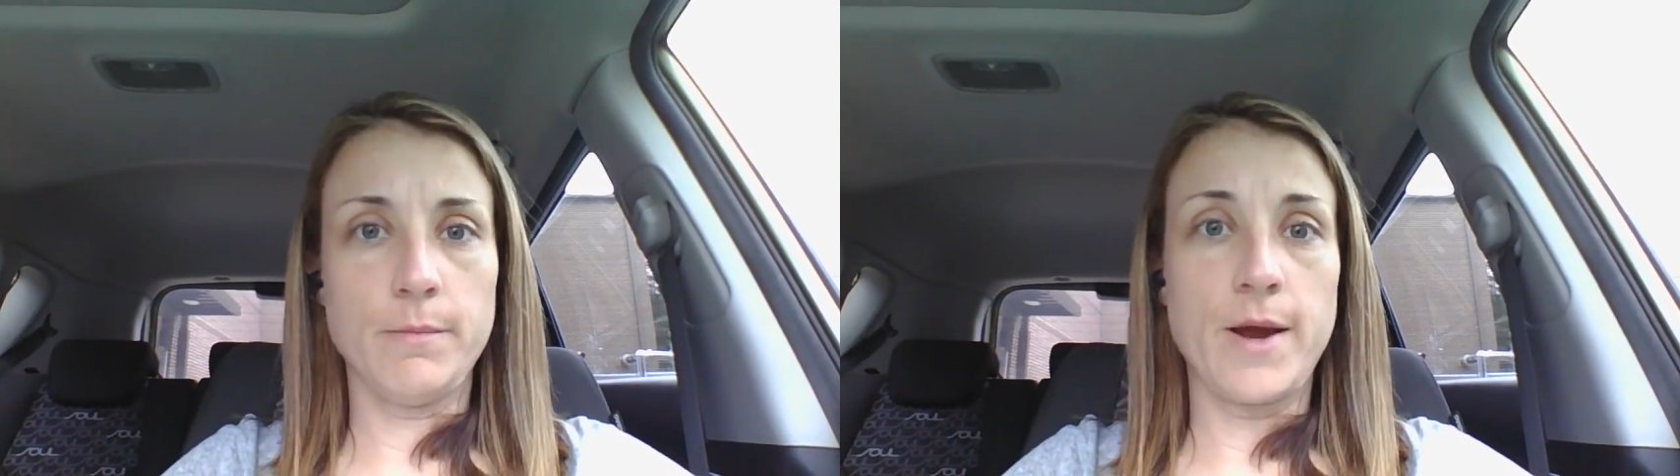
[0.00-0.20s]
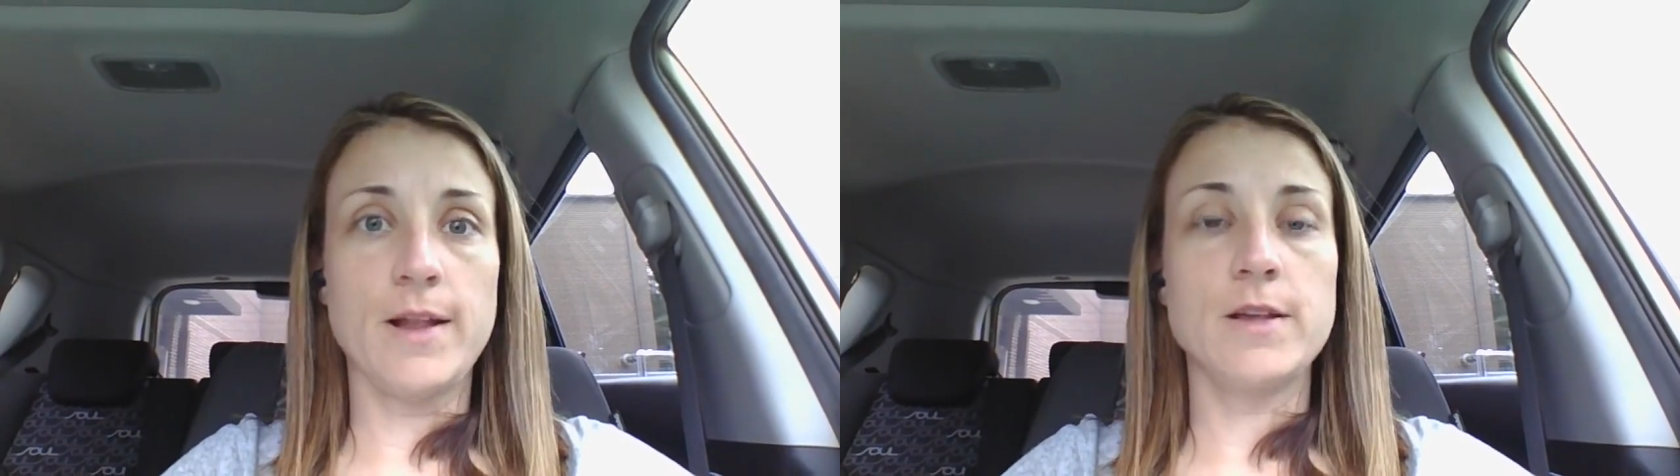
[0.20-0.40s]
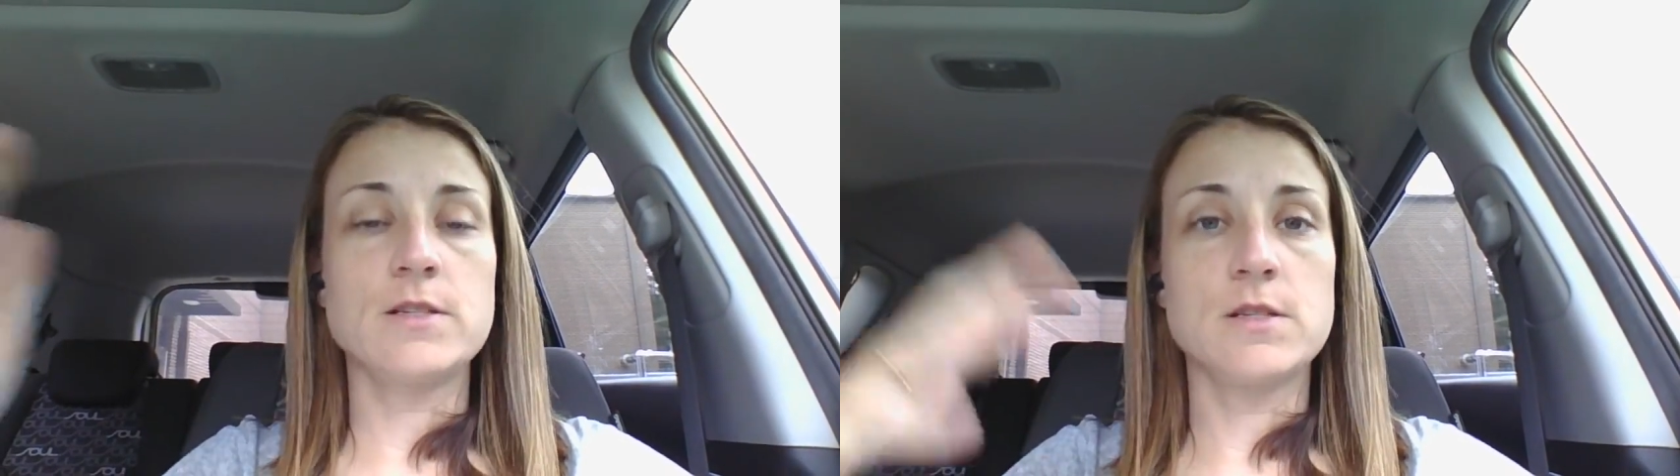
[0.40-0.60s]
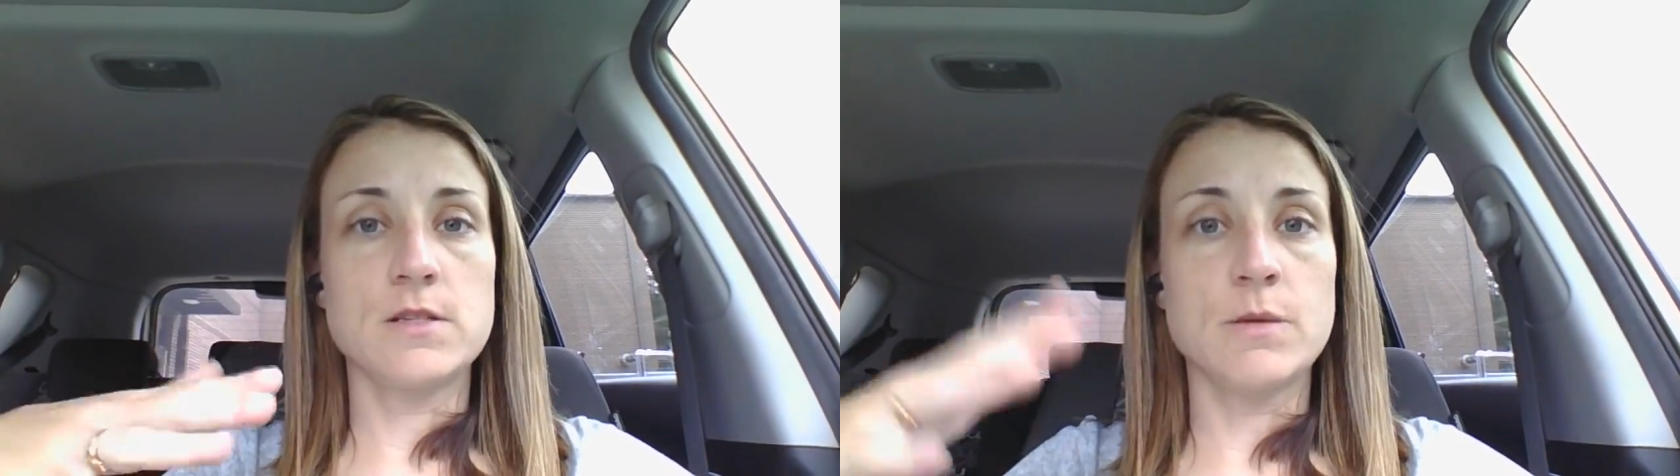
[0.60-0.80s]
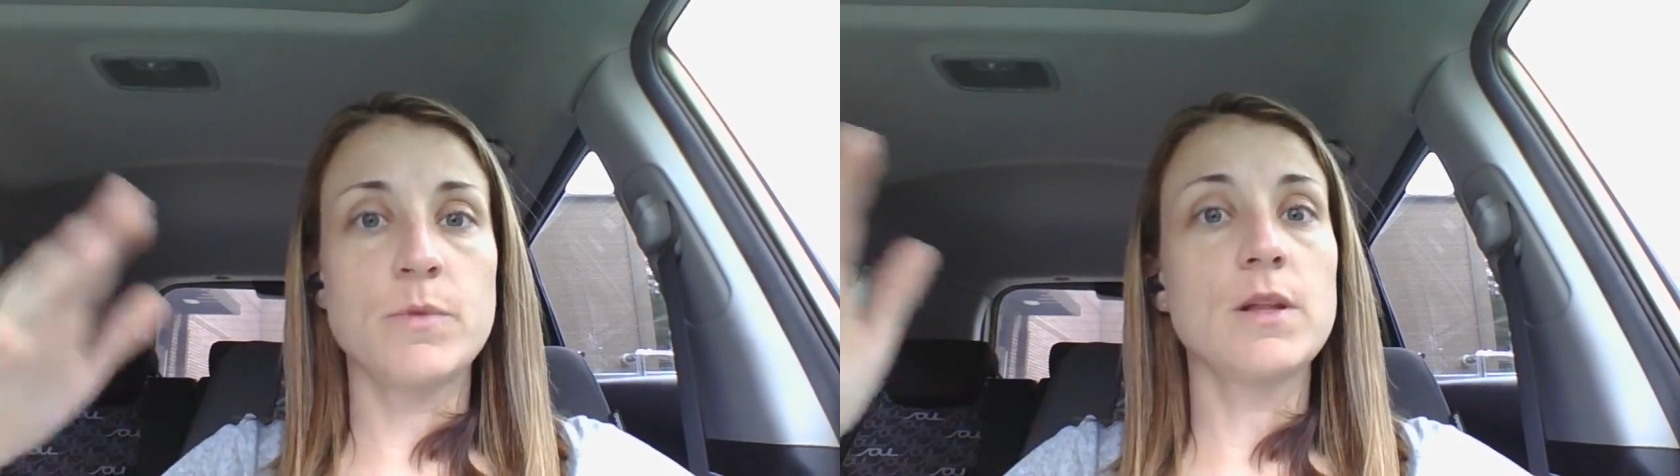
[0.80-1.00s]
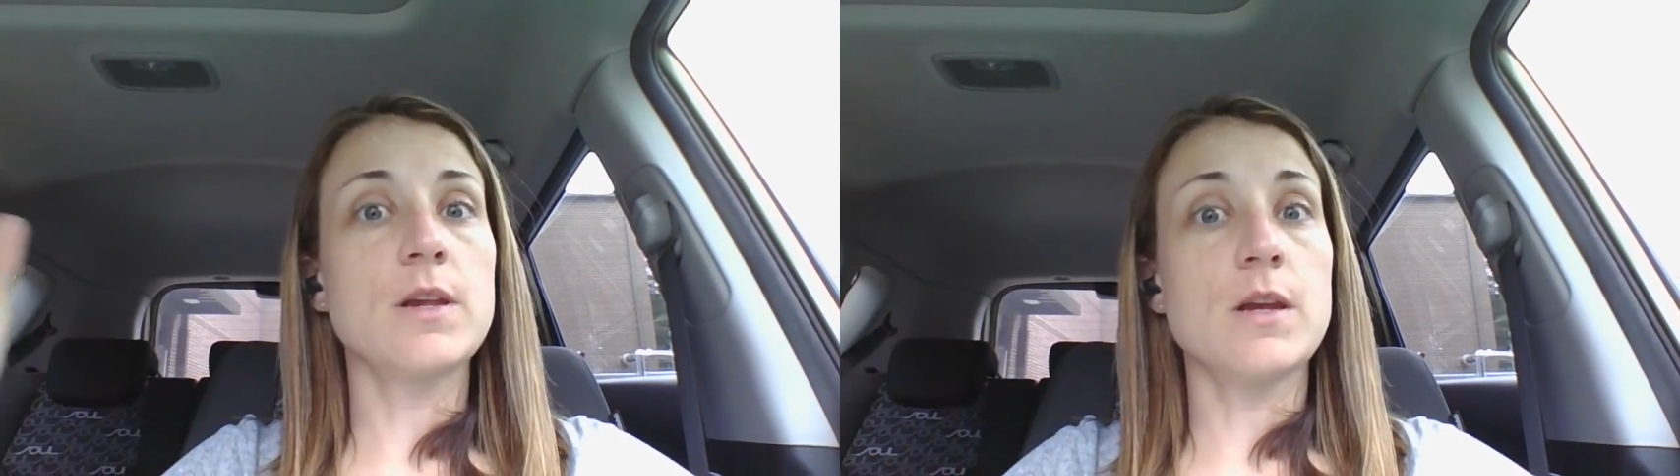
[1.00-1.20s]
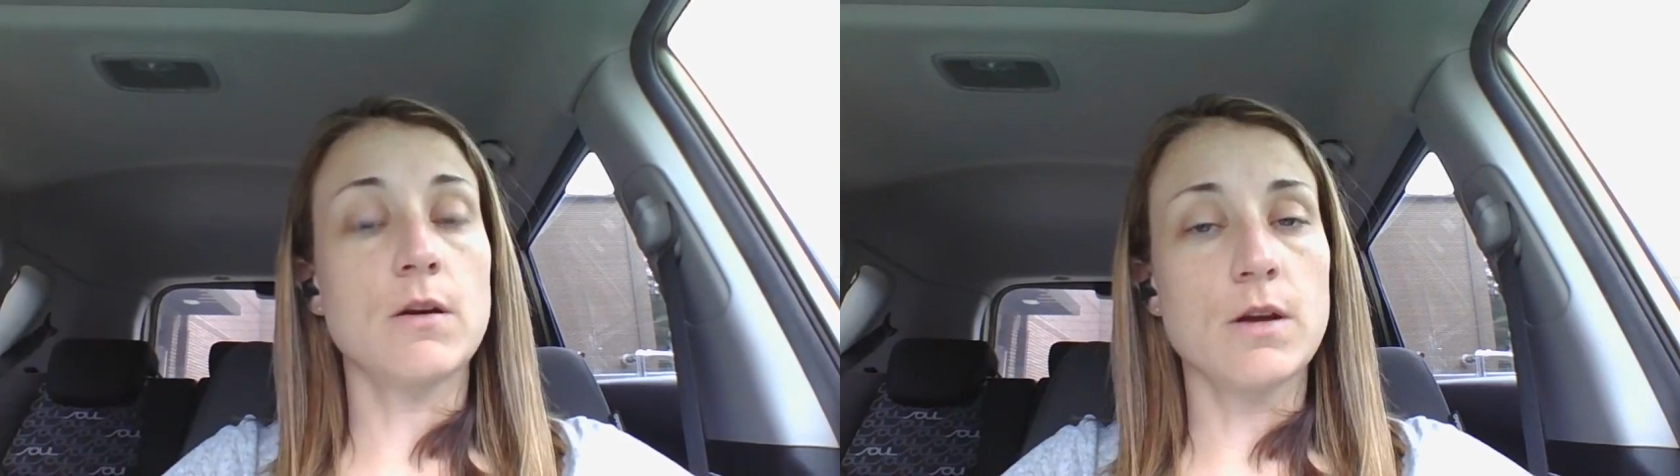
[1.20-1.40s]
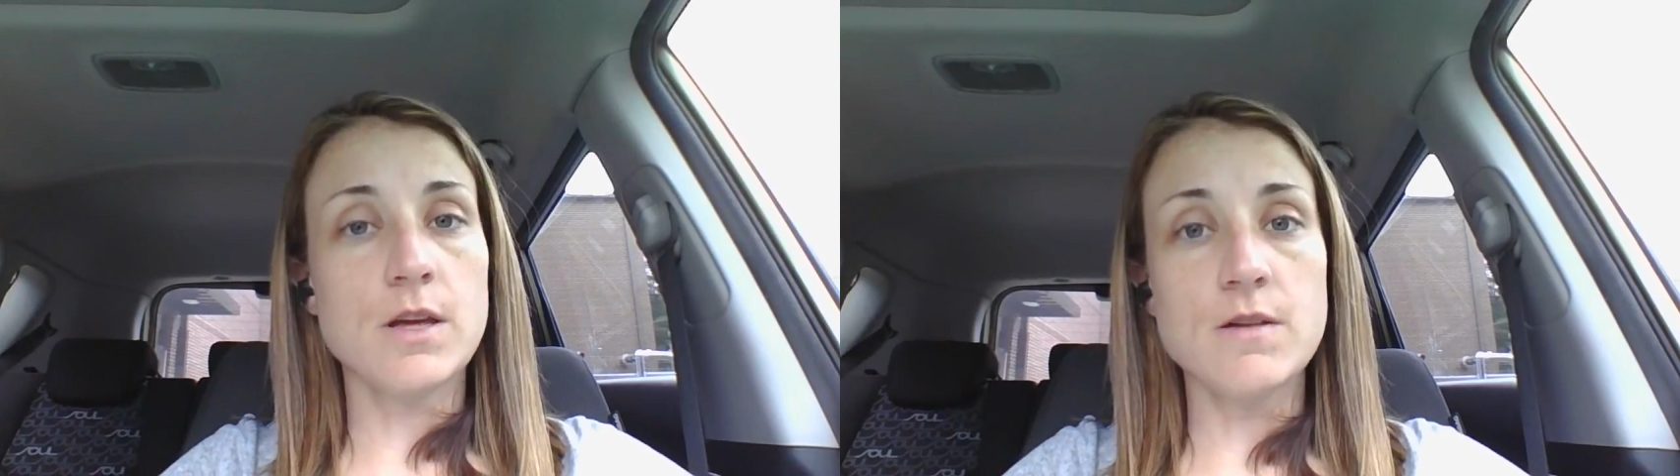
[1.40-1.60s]
balance and stability
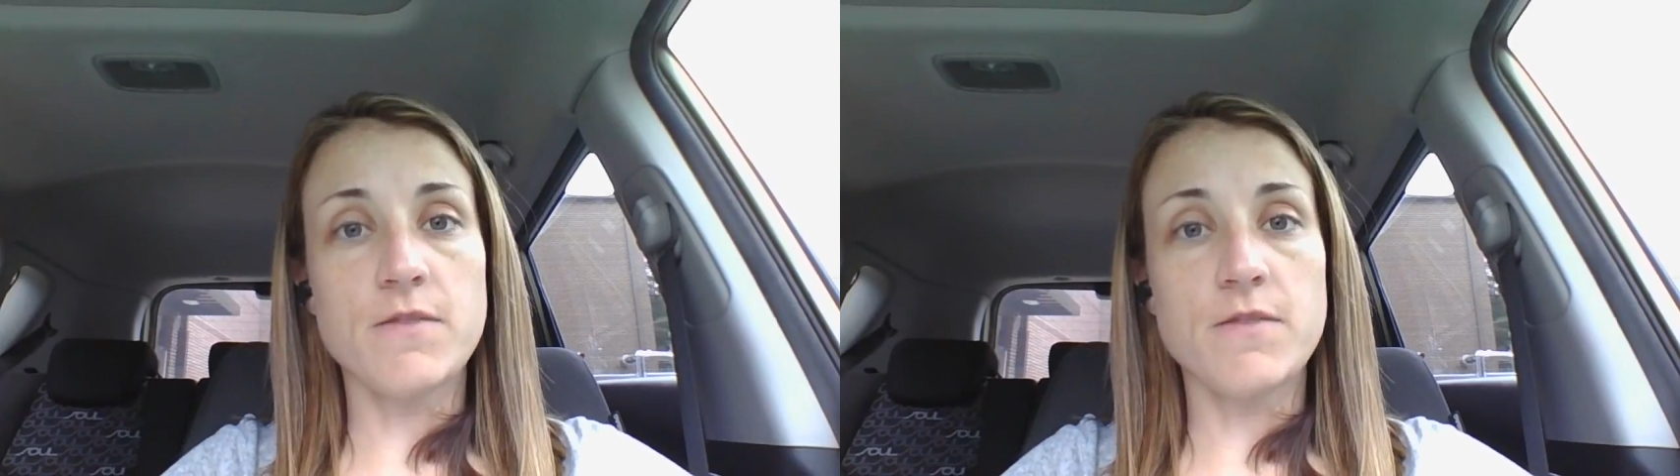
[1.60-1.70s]
are a key